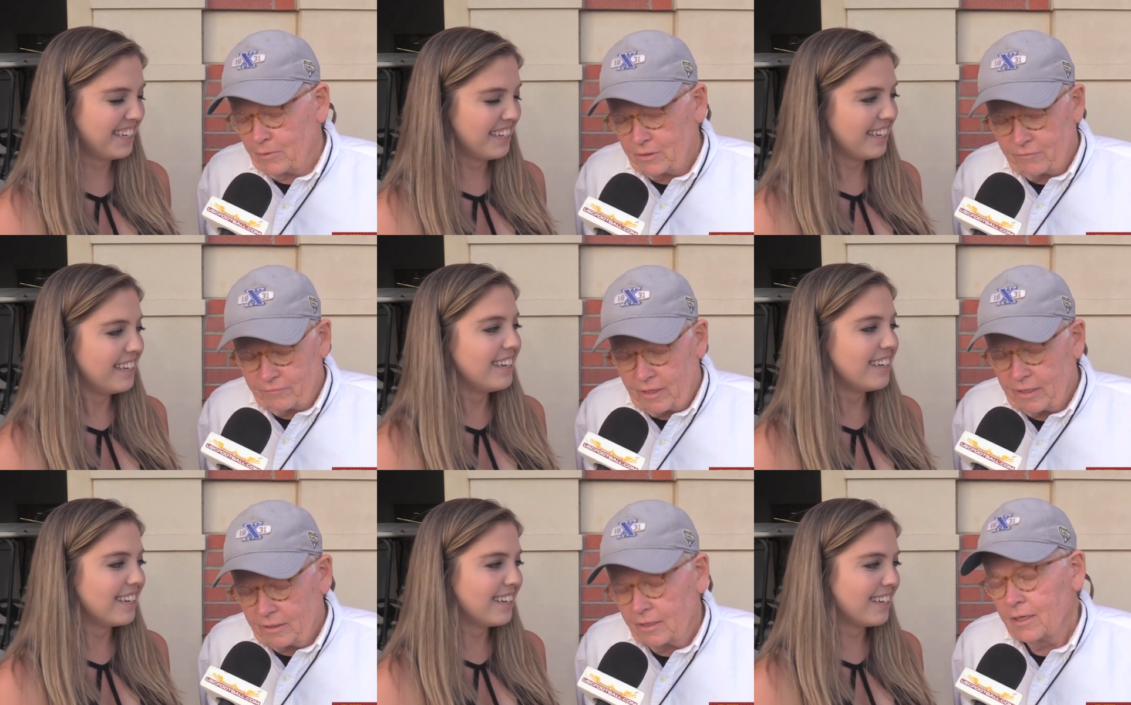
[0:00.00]
Speaker 1: when you've
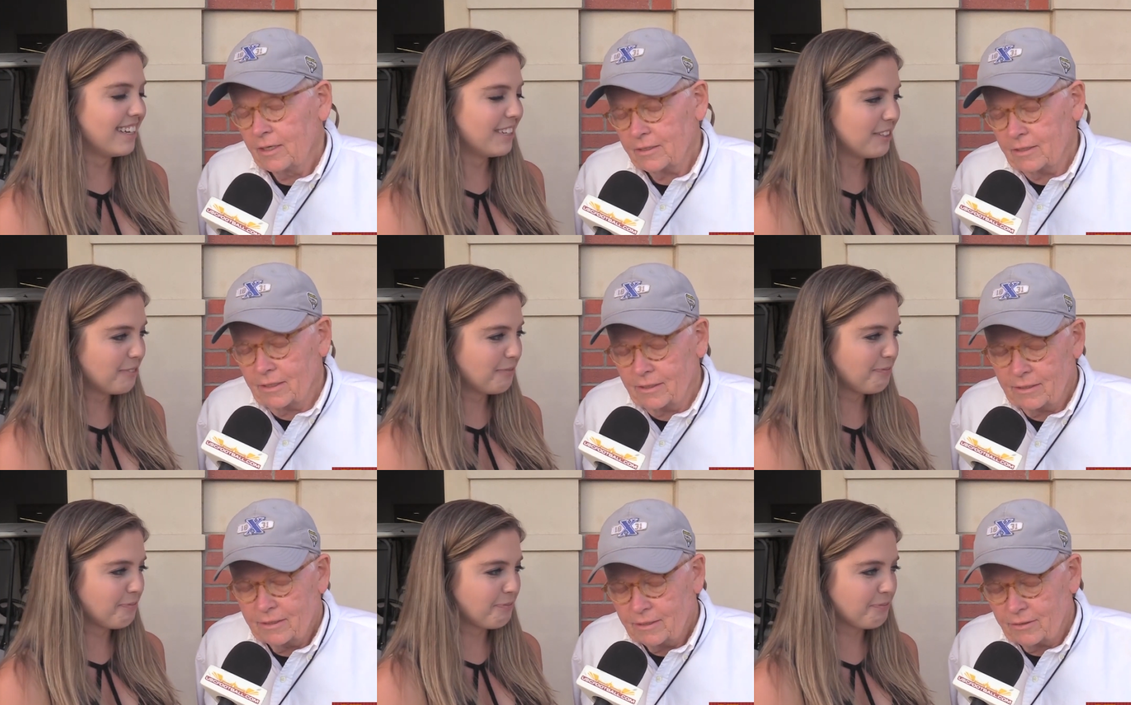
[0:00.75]
got
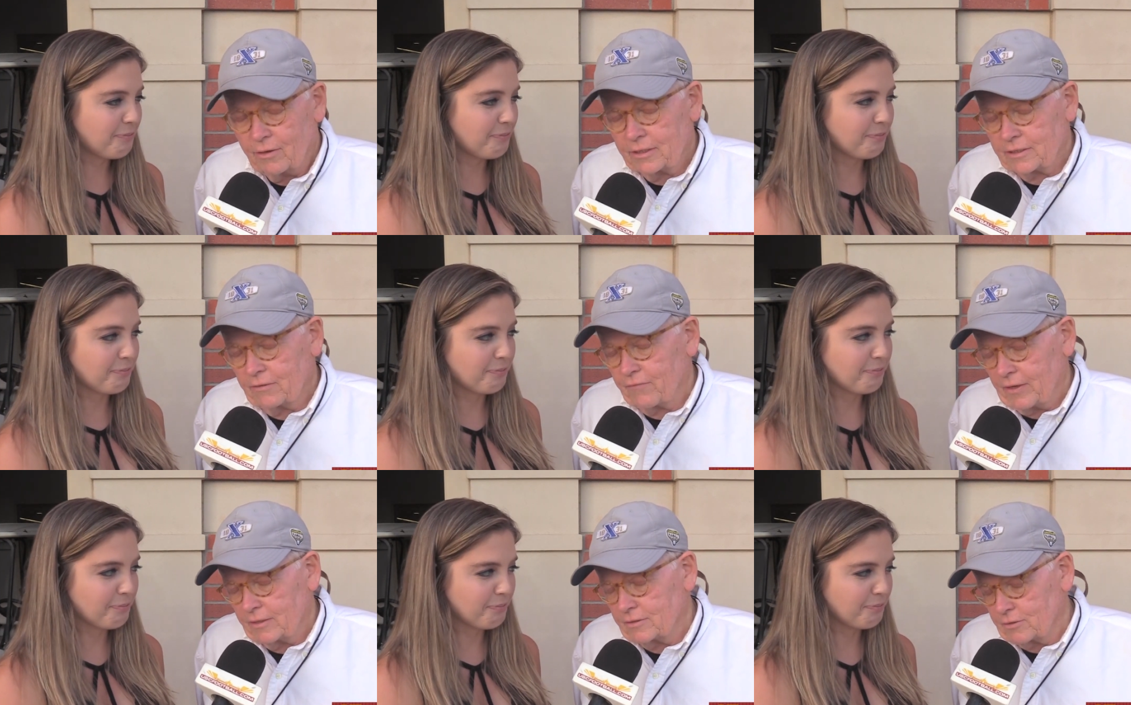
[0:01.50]
the USC
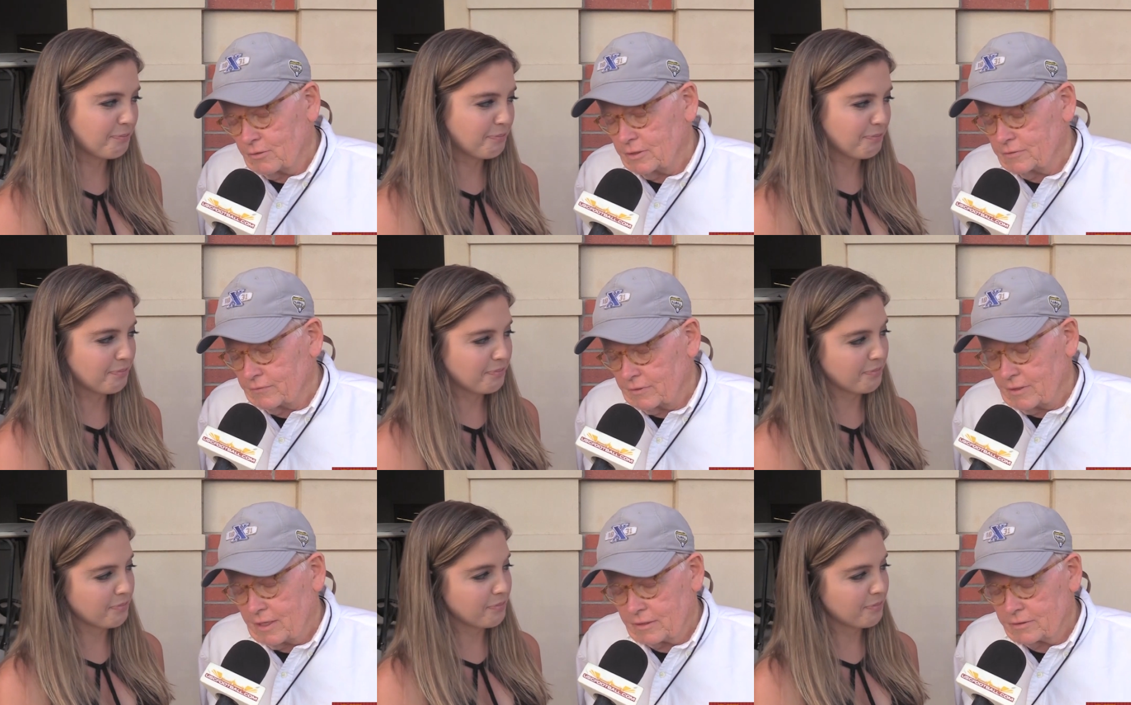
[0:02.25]
fans' choice for the
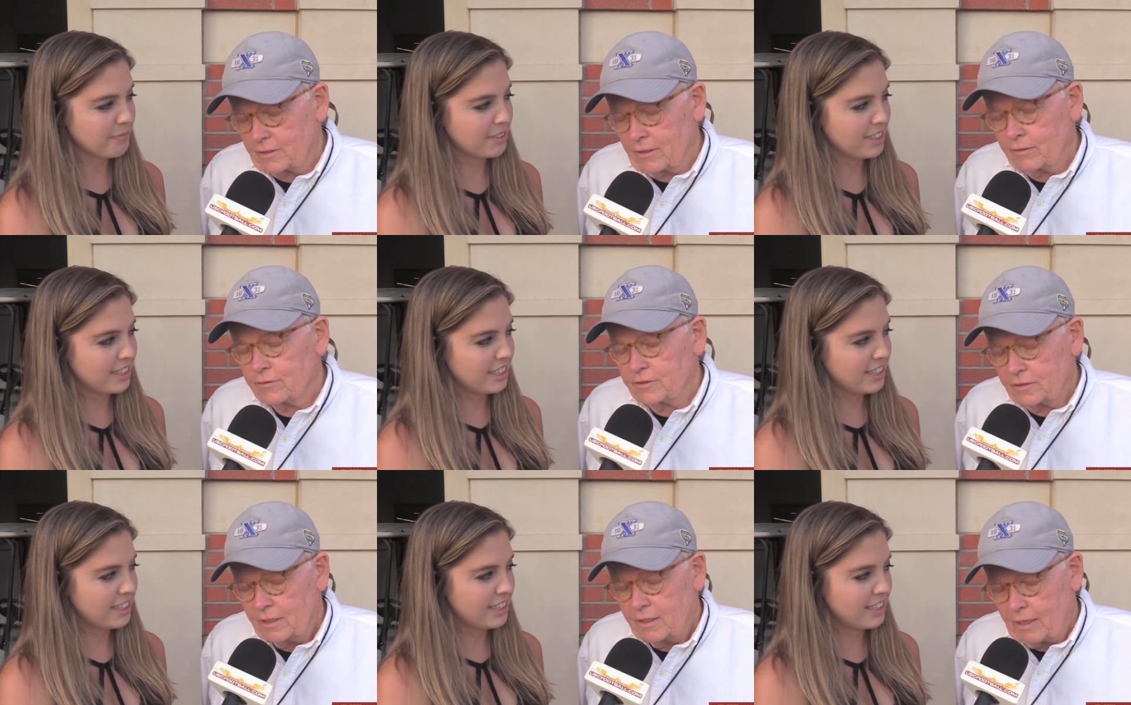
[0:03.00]
next
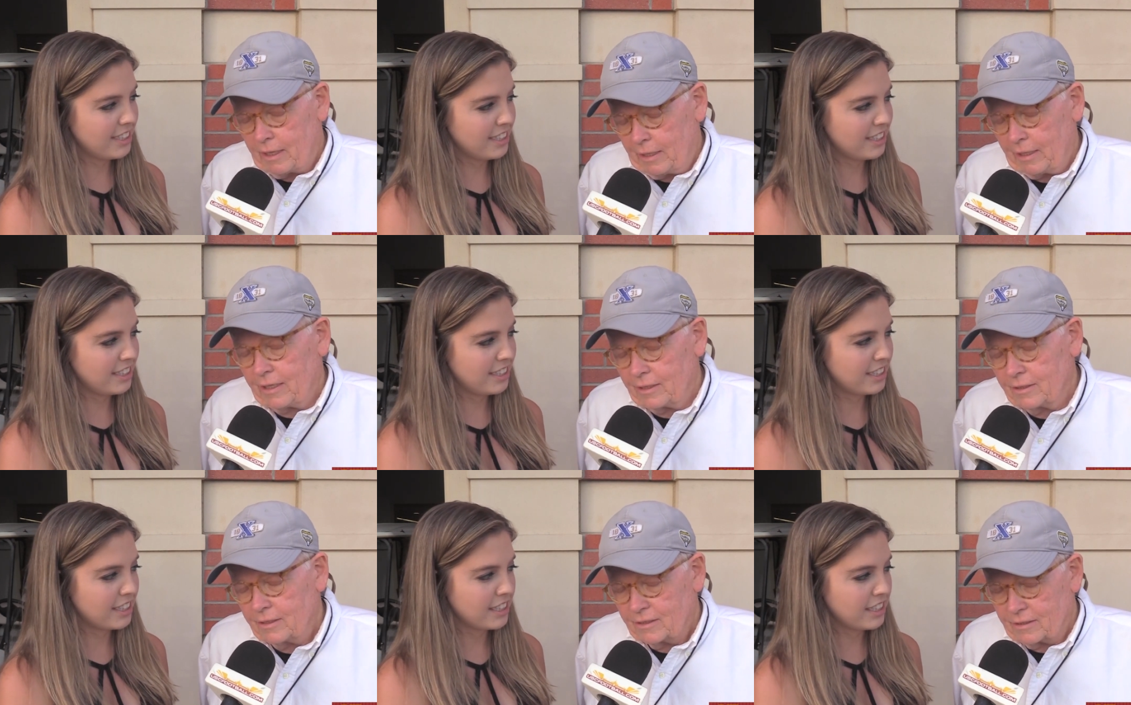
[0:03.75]
coach
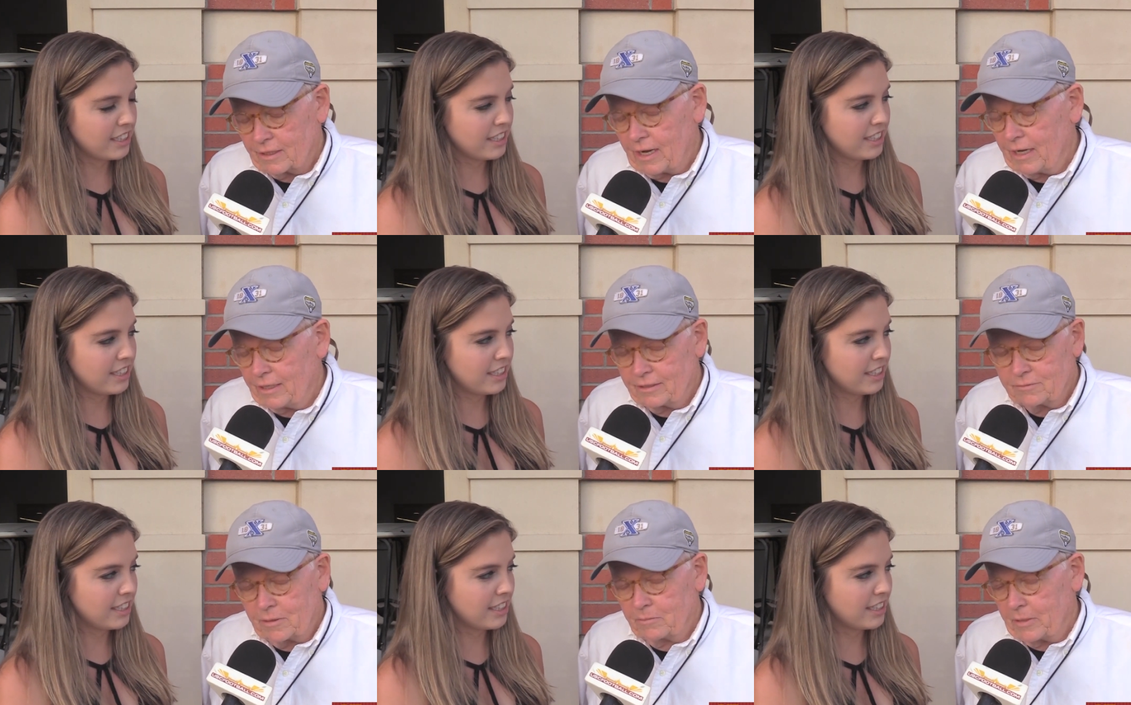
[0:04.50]
and the guy
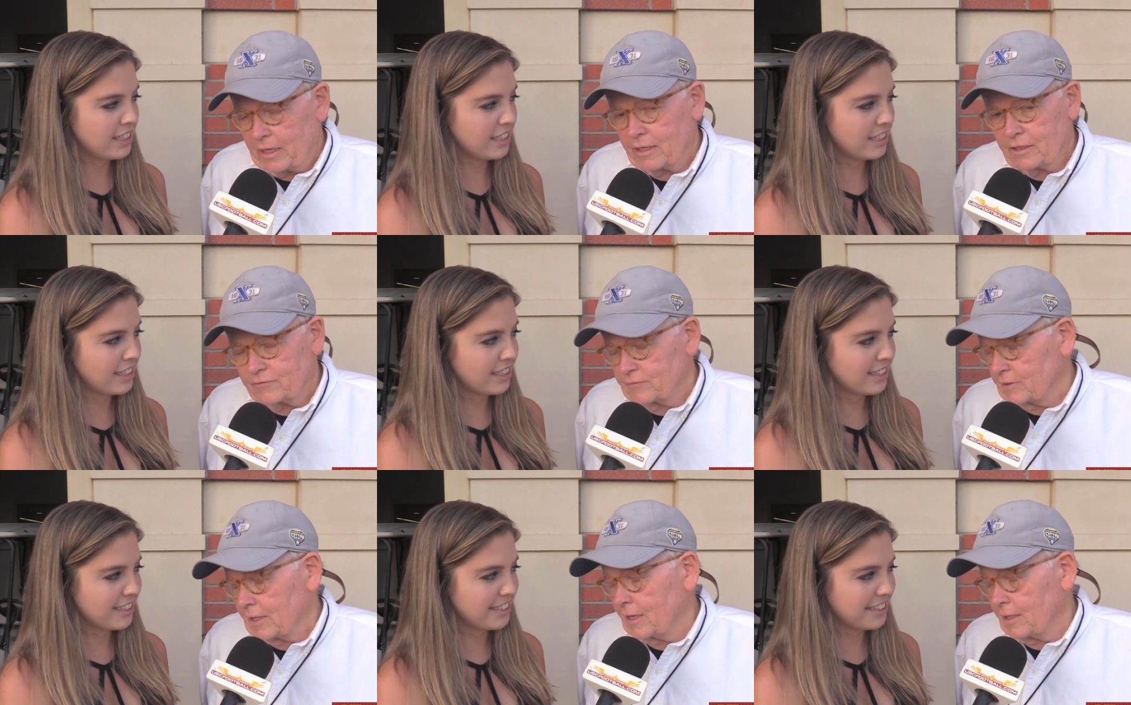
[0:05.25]
that's been banished for
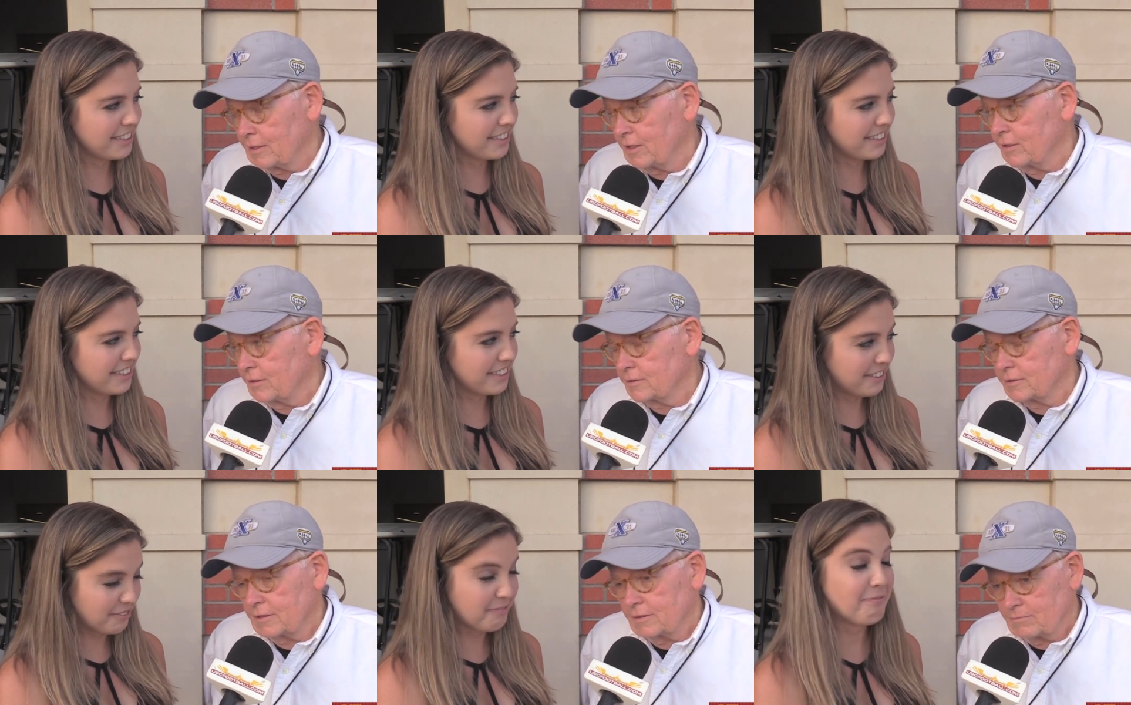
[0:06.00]
nine
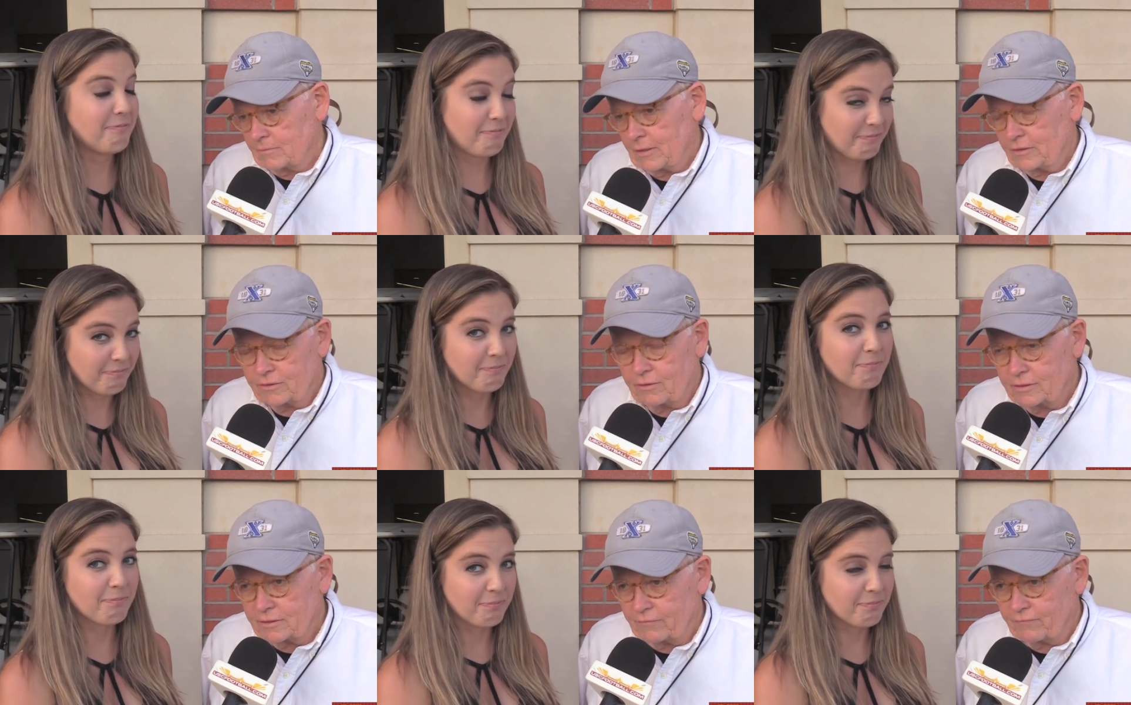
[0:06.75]
years, and most
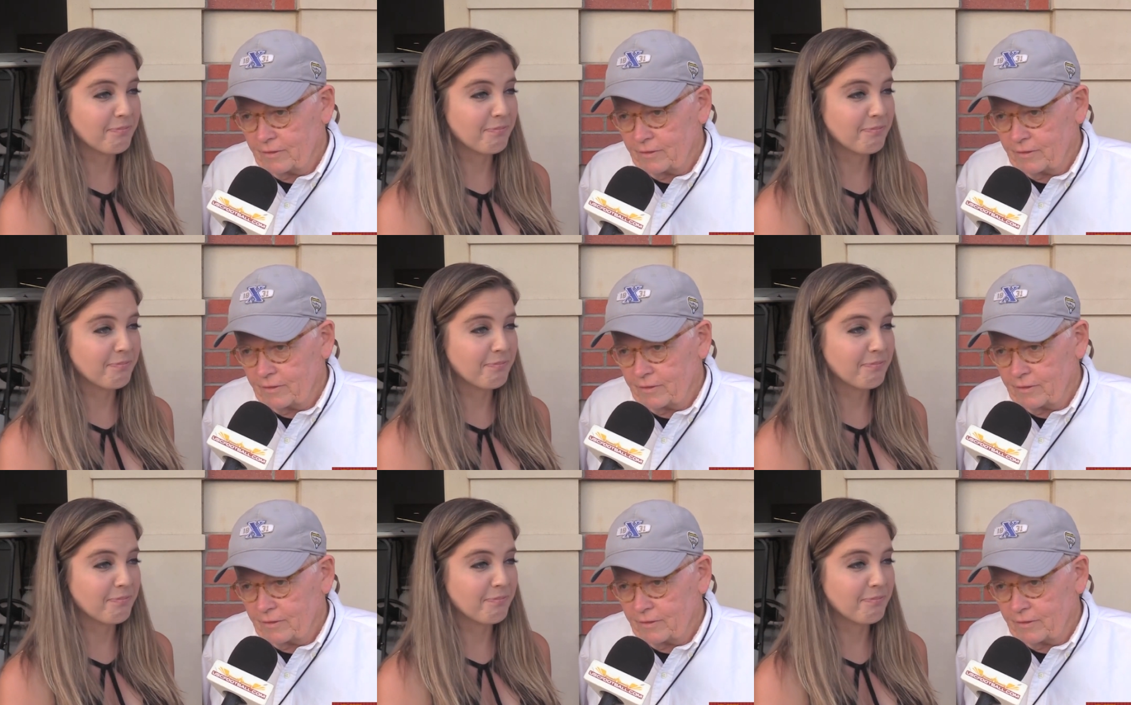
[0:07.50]
USC